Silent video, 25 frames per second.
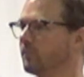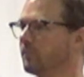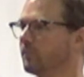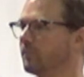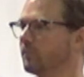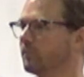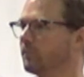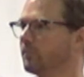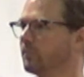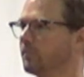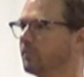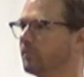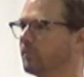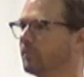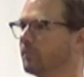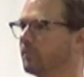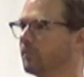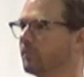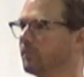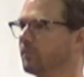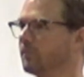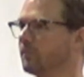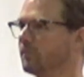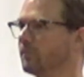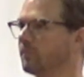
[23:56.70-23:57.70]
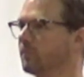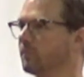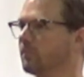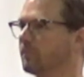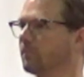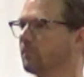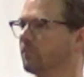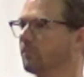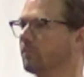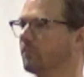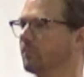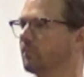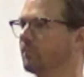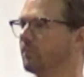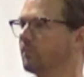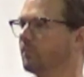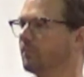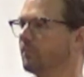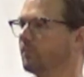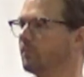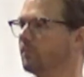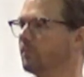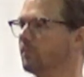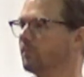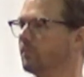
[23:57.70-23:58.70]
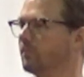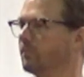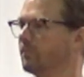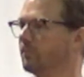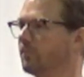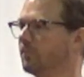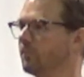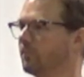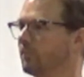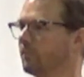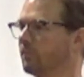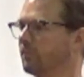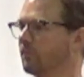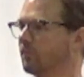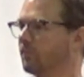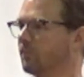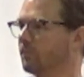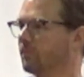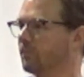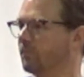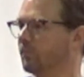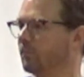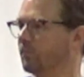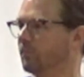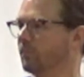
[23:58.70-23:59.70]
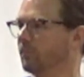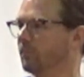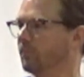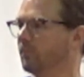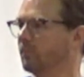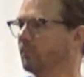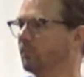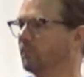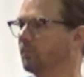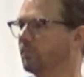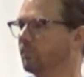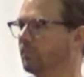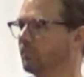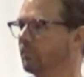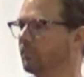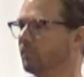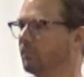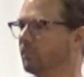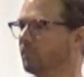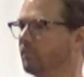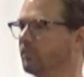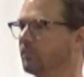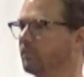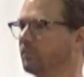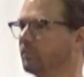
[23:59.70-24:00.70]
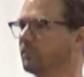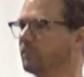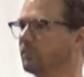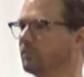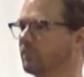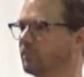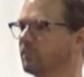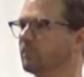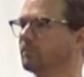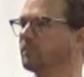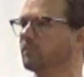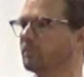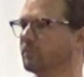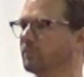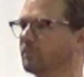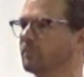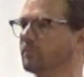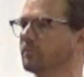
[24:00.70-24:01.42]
This person isn't speaking.